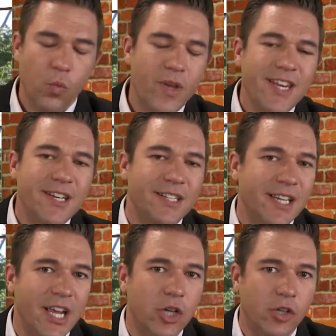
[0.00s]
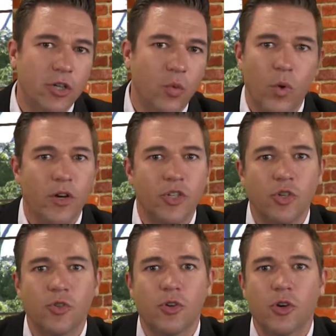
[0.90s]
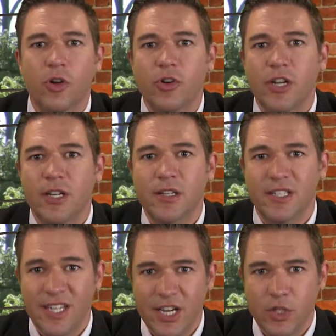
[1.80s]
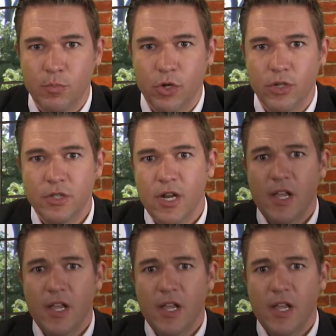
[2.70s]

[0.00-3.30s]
We need to take a look at what our children are learning in the textbooks.